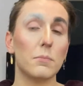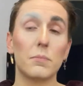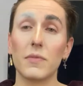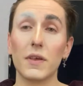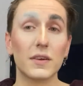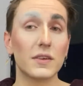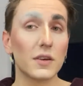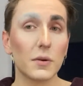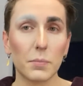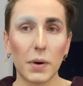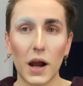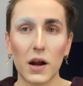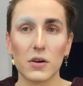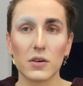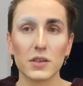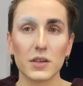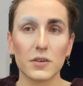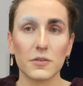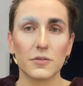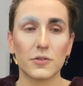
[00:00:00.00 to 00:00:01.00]
they did a
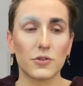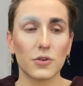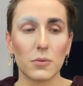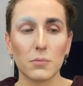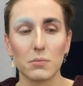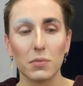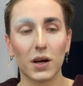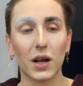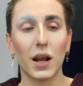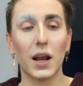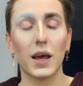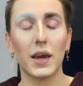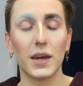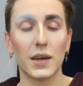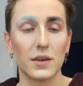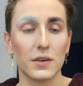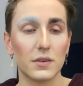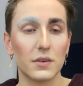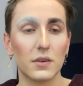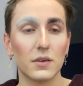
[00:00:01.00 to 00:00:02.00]
parody of John
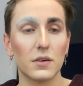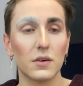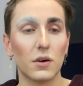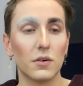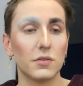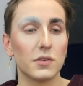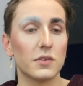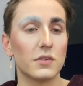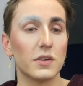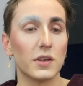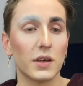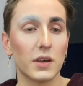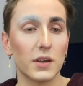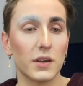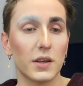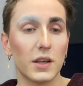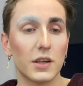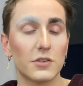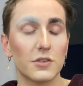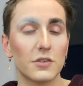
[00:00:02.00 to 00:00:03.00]
McClane, obviously
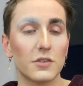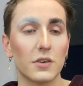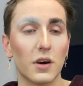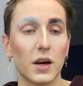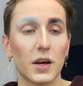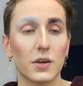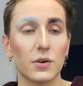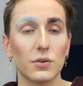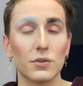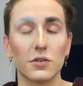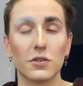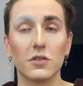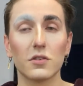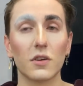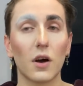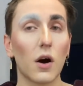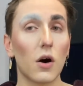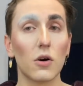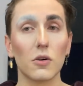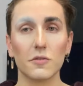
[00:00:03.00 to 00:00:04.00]
legend, icon,
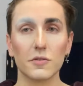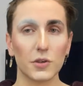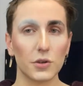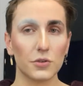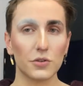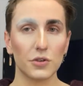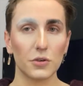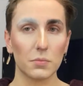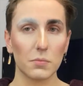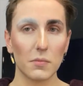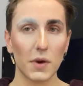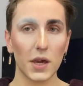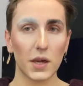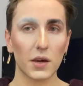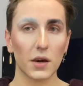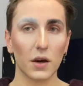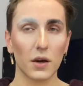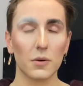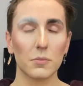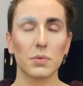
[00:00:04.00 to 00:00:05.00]
star of YouTube
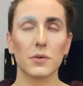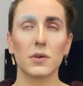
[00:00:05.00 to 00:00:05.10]
makeup.